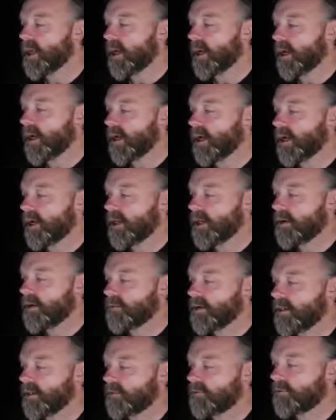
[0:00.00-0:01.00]
A
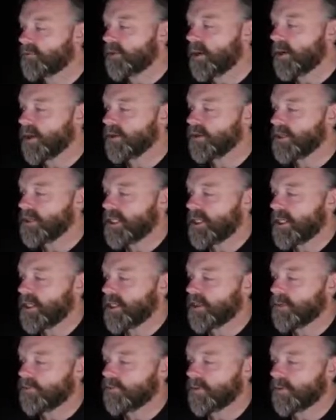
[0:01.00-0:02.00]
couple of files
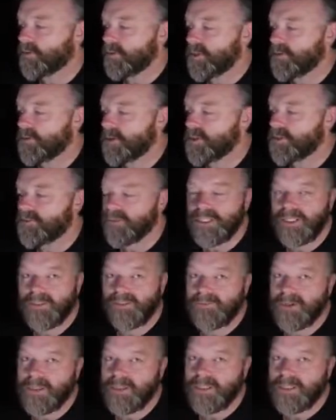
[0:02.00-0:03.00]
here, probably the most
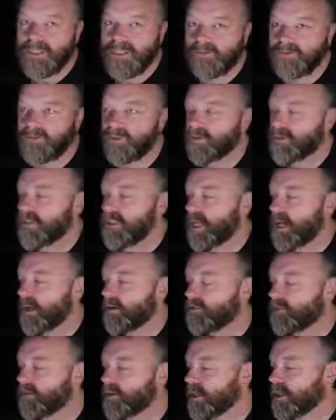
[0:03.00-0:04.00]
recent files that I've looked
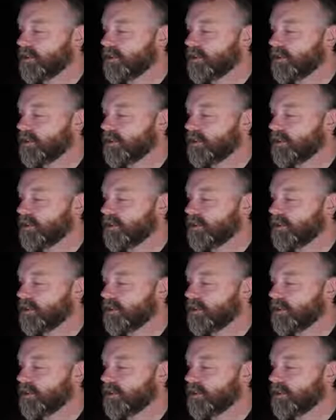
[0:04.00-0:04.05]
at for a